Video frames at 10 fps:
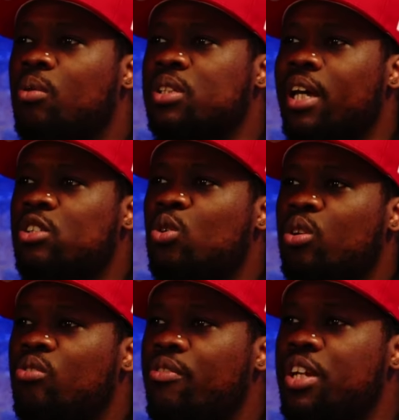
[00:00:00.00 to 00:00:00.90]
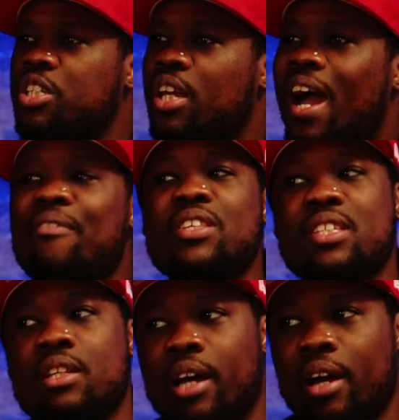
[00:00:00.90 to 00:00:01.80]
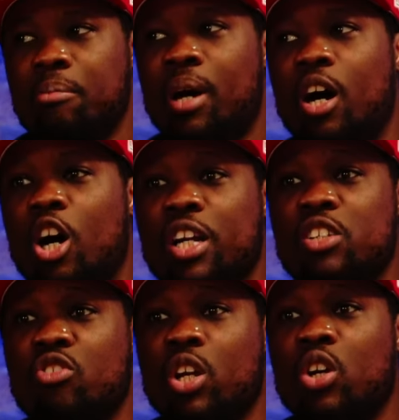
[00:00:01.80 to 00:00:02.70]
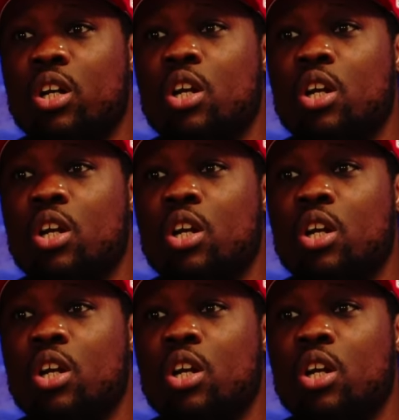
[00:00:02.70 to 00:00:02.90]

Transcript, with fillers: Uh, what's that Tokyo Revenge thing? I haven't seen that, but oh, heard oh, it's really King, good.